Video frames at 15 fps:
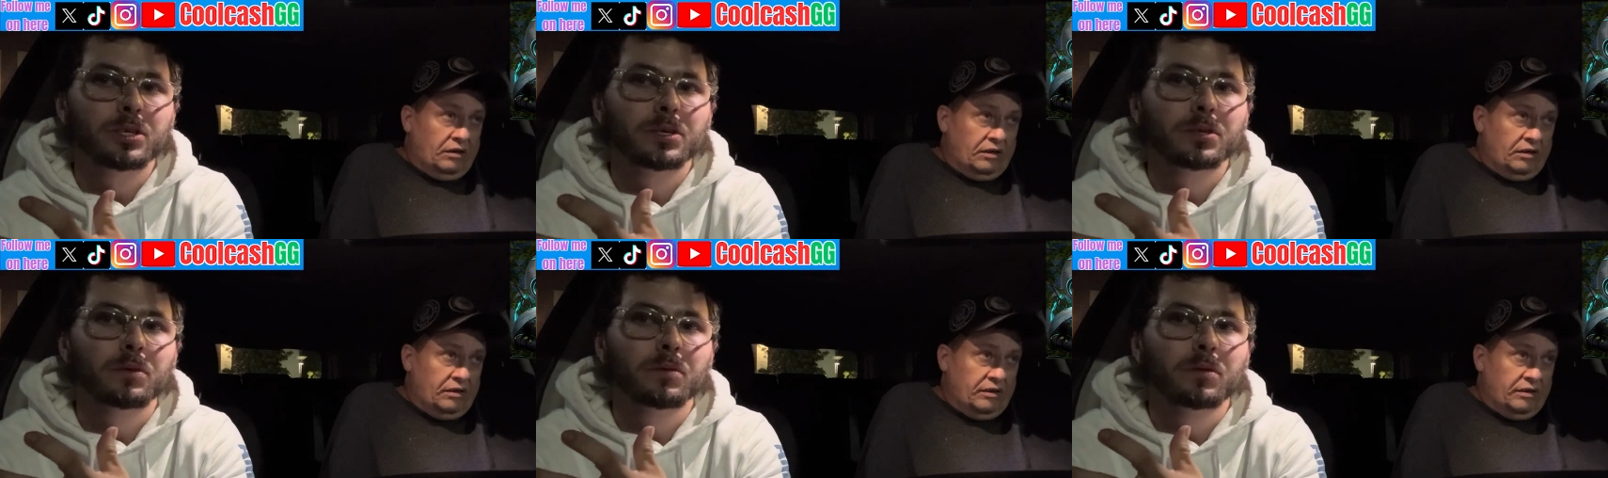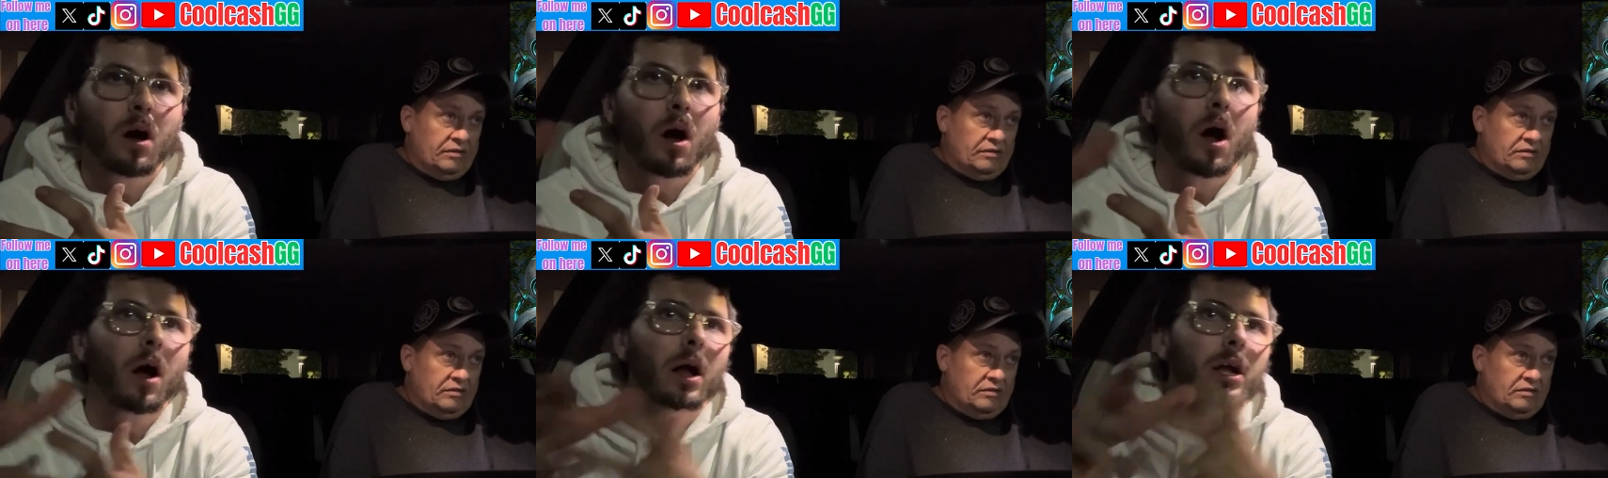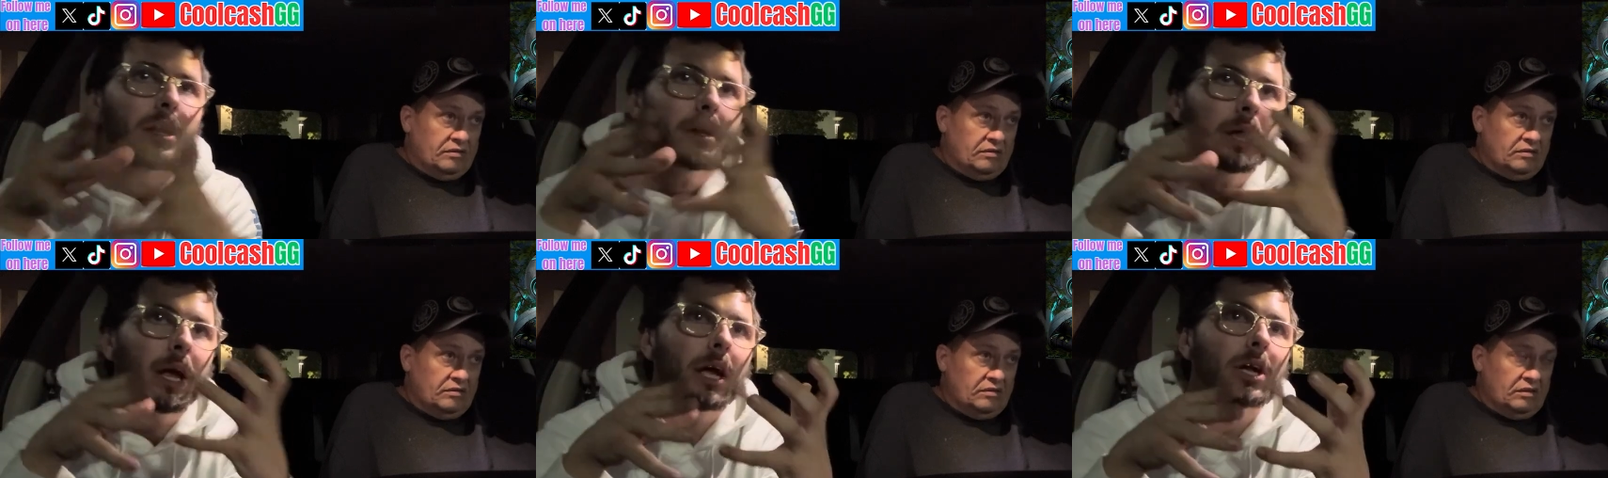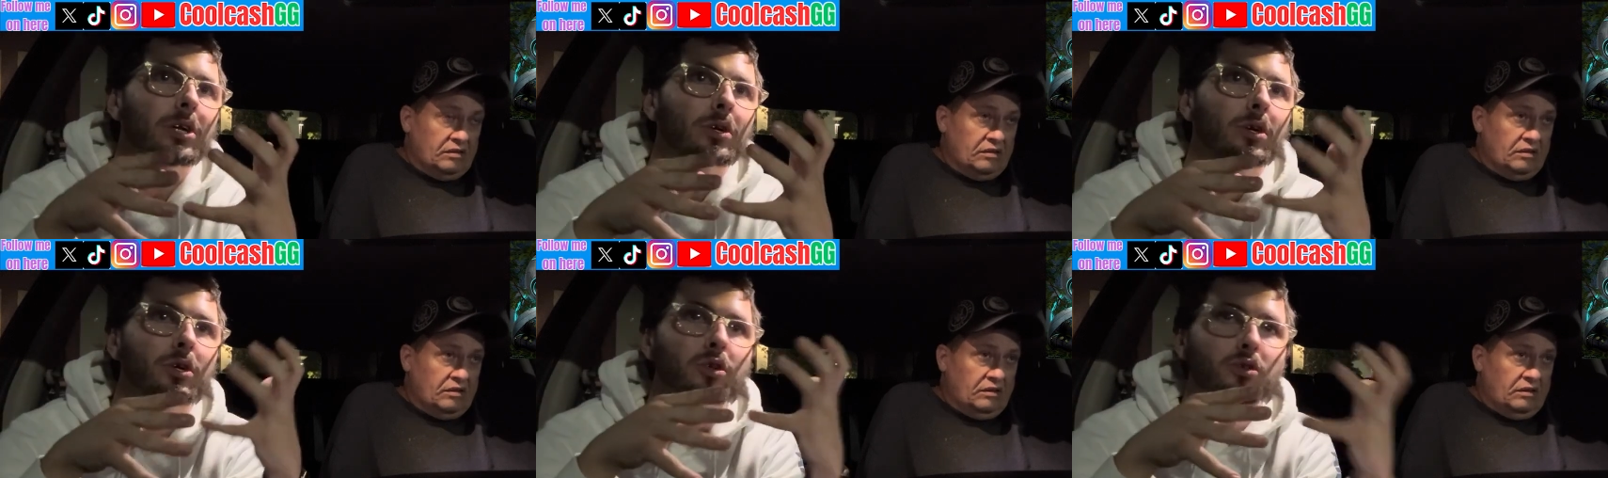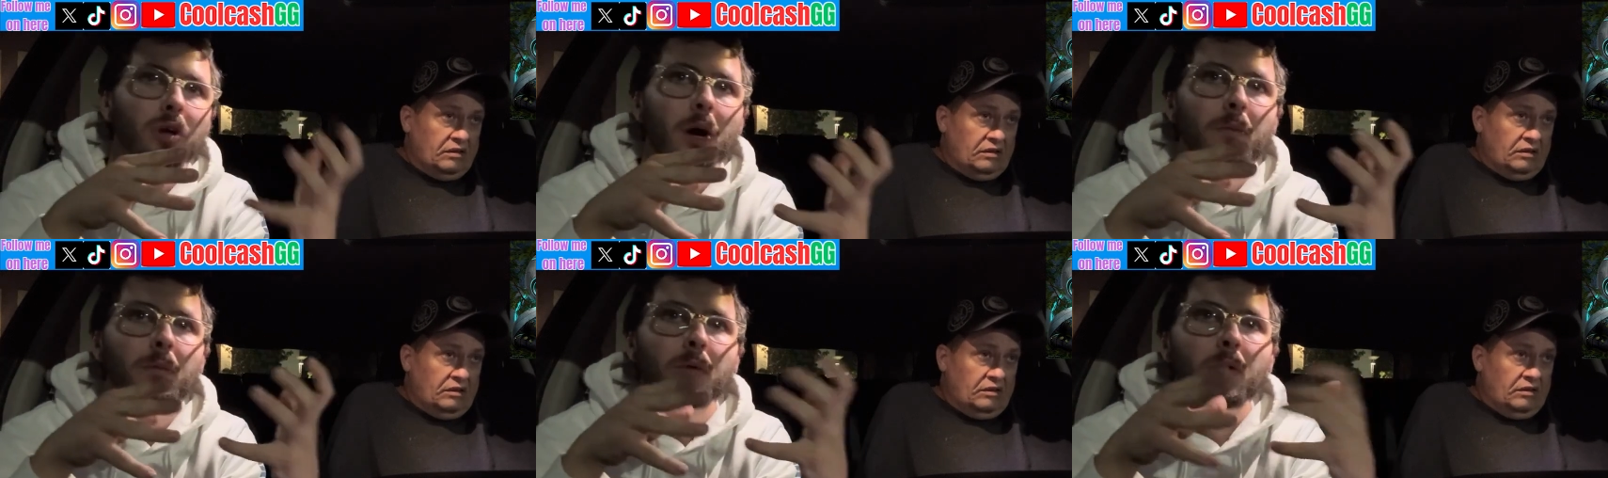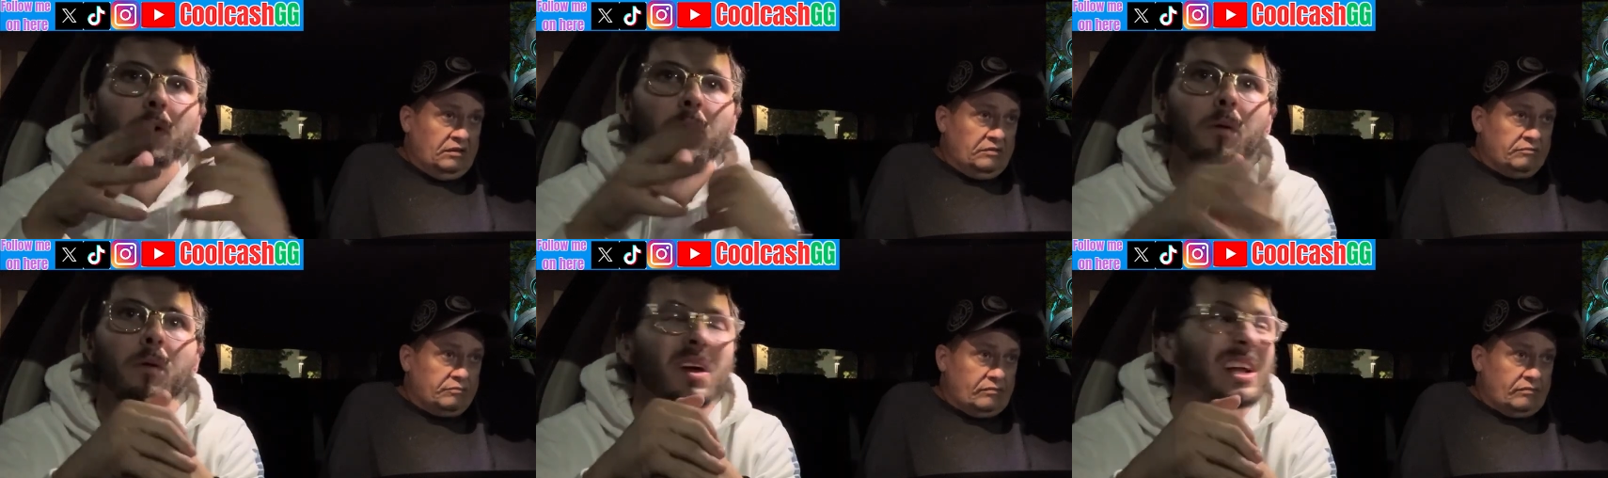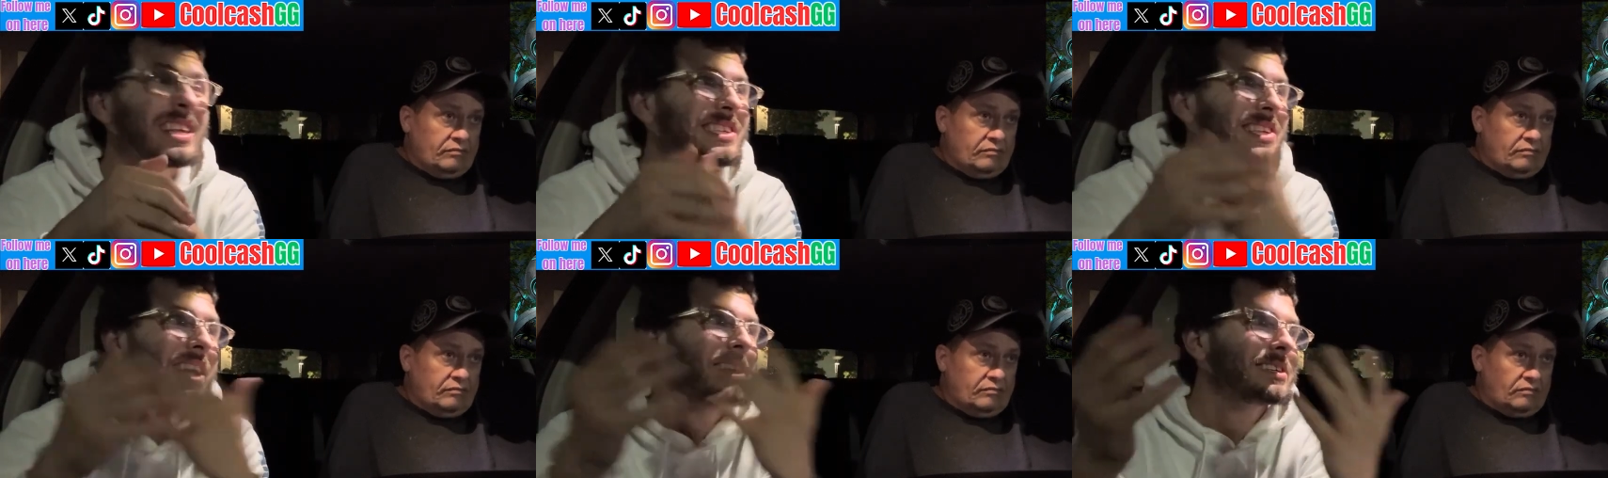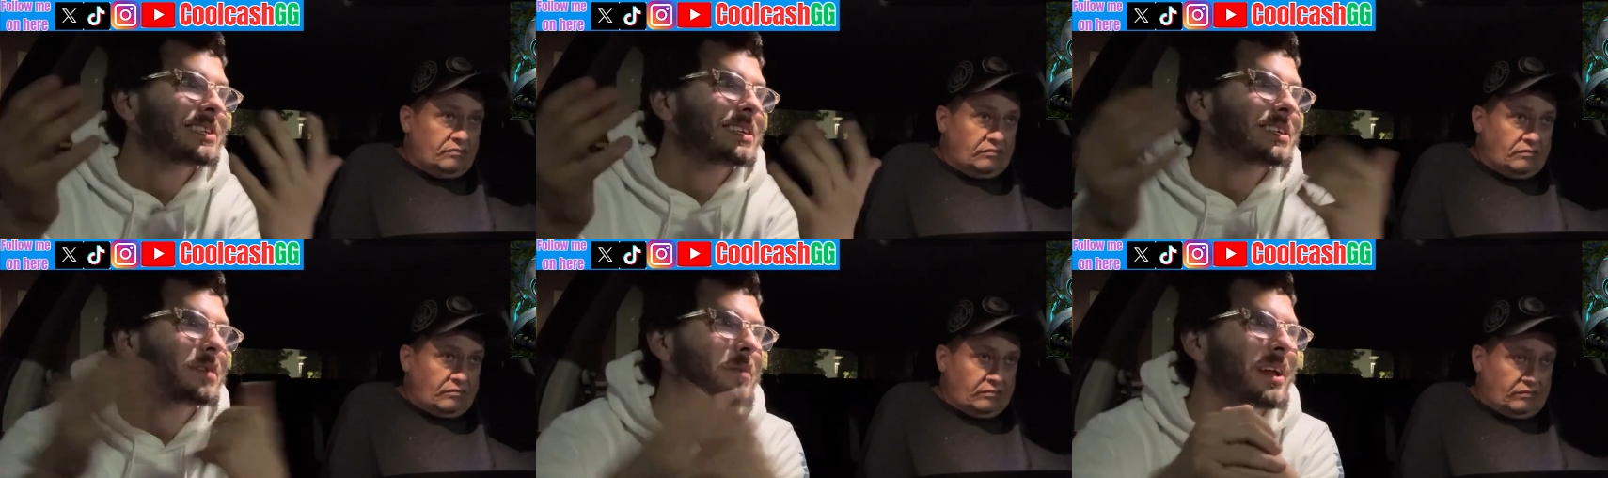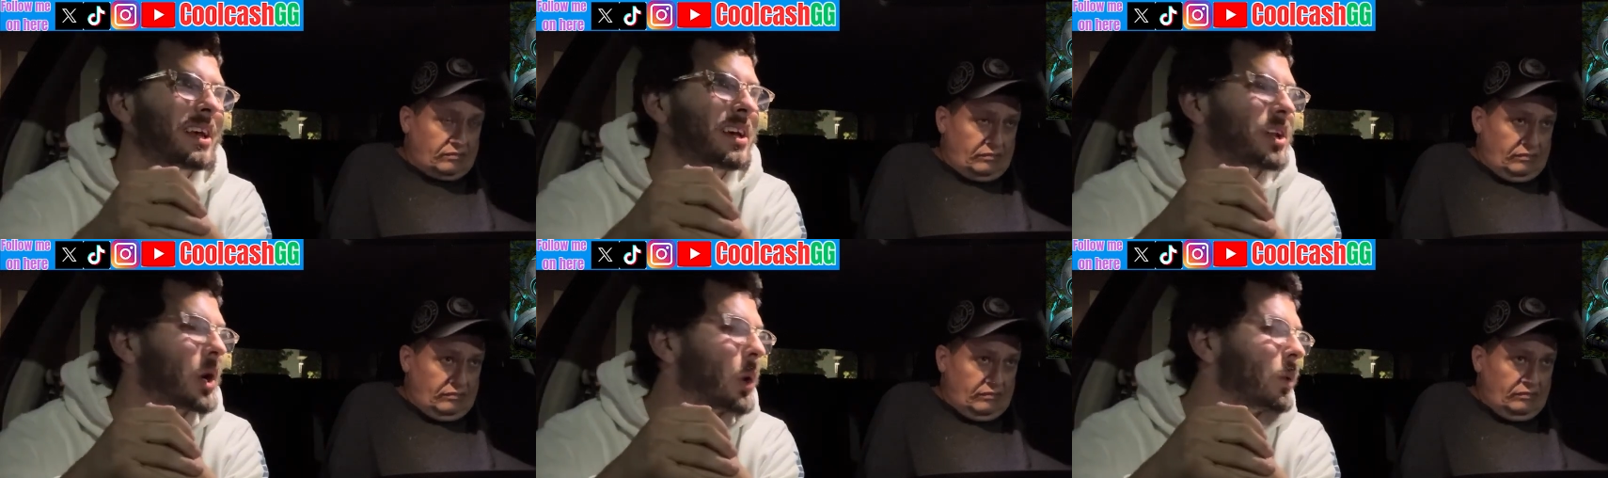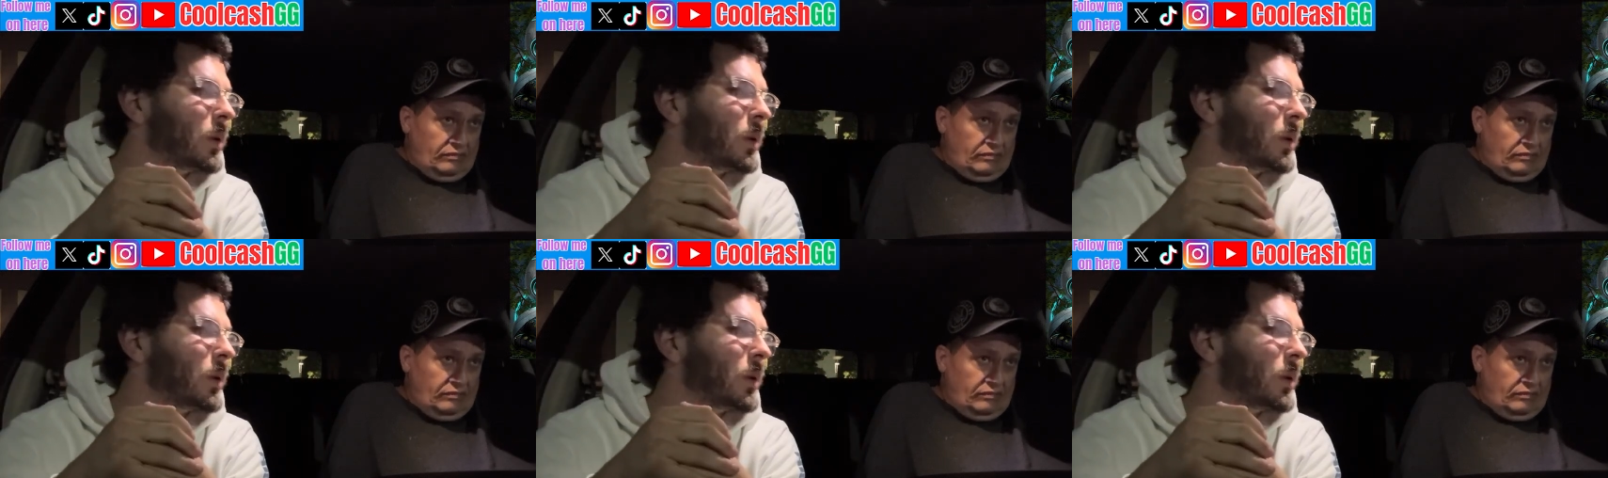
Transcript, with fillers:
Speaker 1: you are in danger and trouble, instead of sitting there being like, you know